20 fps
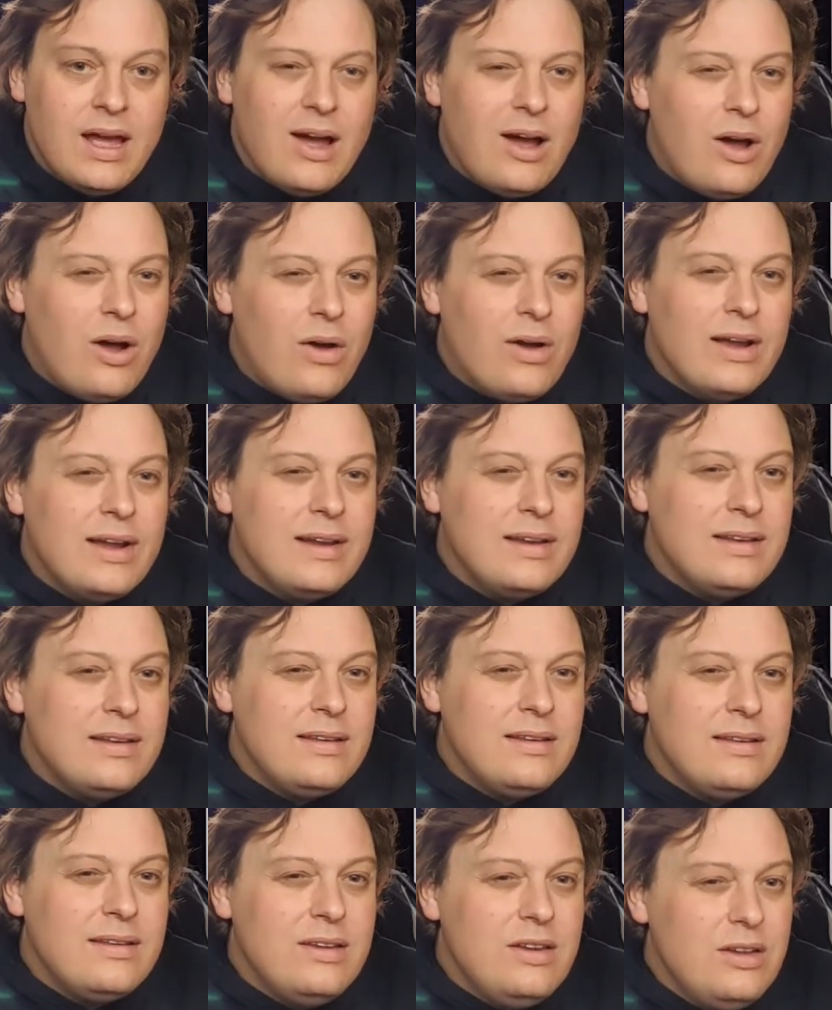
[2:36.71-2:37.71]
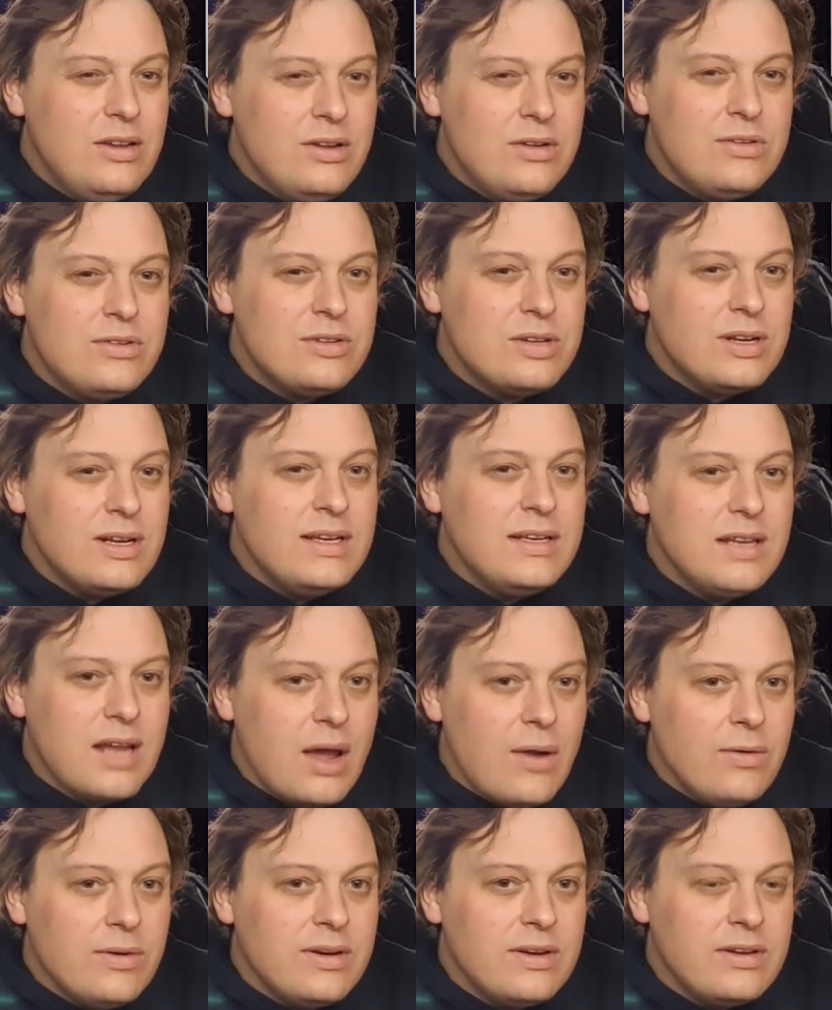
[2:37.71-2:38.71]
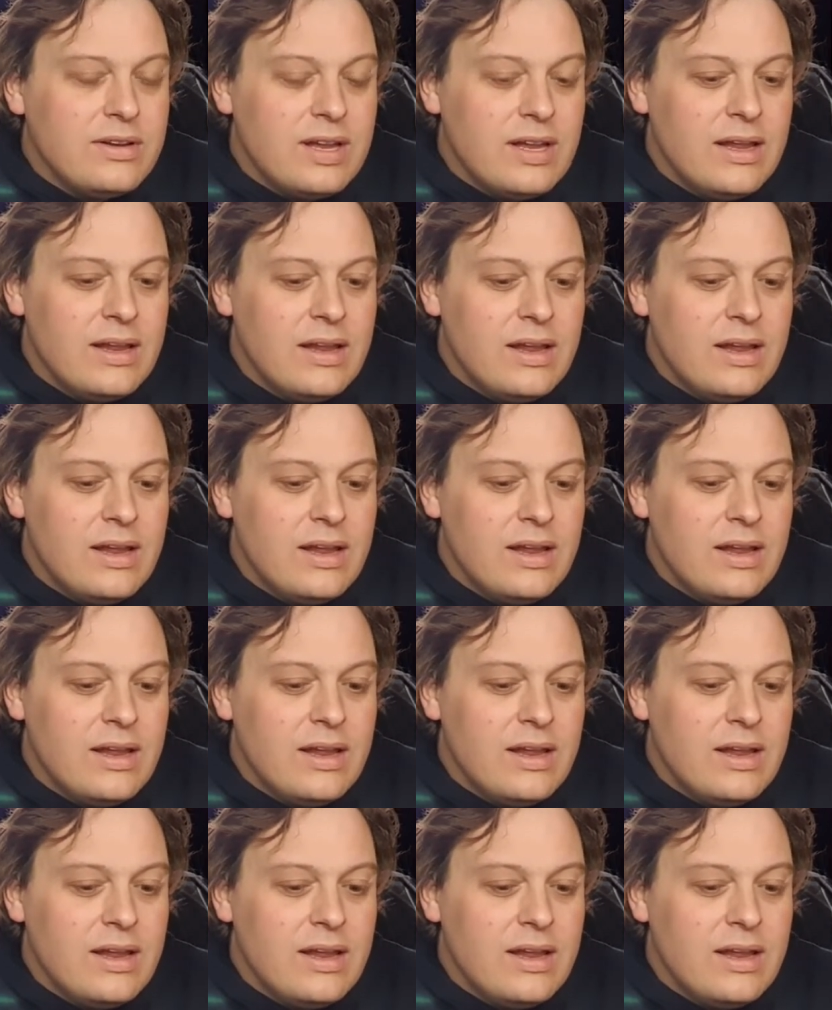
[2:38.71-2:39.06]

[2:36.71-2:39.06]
I usually don't,